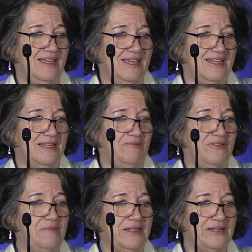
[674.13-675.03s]
and I'm
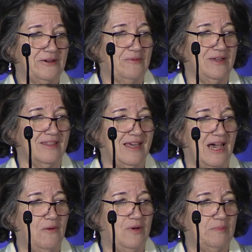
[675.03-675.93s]
familiar with
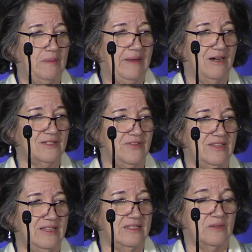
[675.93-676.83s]
how one prepares for
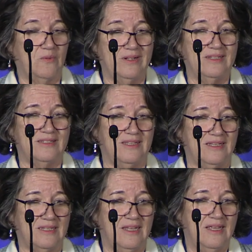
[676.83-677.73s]
these, the ones that